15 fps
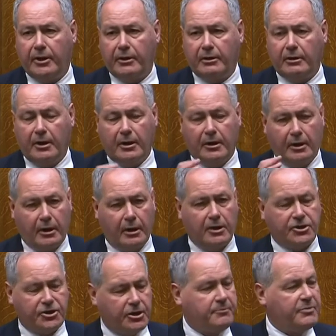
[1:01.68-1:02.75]
that
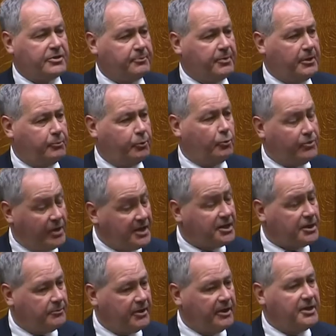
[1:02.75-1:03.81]
large numbers of people, the
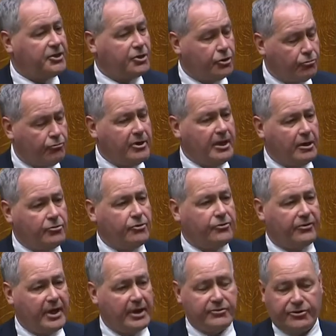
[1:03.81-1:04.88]
estimate is
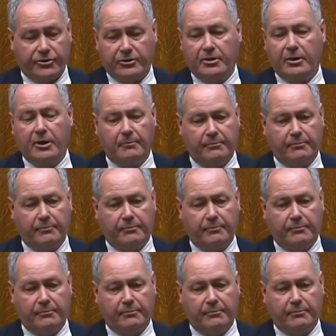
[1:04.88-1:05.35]
300,000